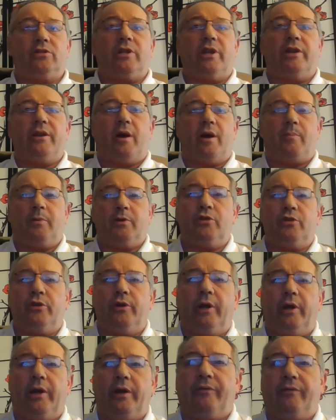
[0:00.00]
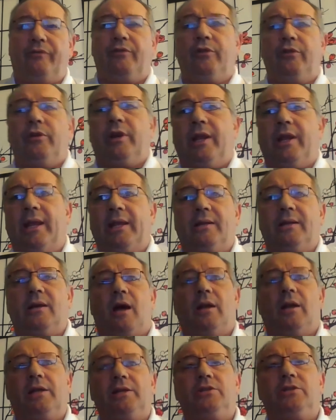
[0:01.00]
an opportunity for you to get
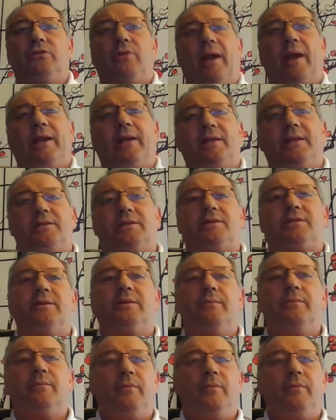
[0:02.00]
college credits